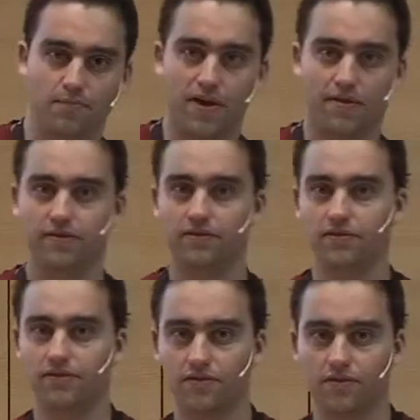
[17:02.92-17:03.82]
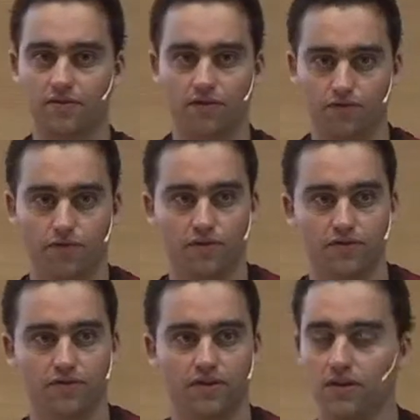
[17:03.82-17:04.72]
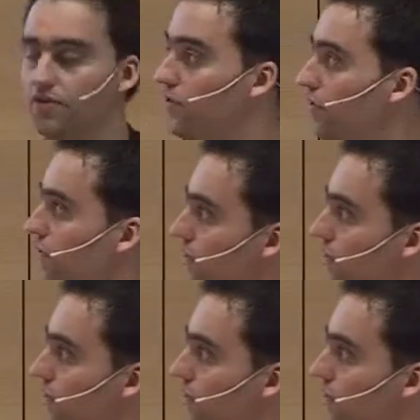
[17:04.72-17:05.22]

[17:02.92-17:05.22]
method, of course. So it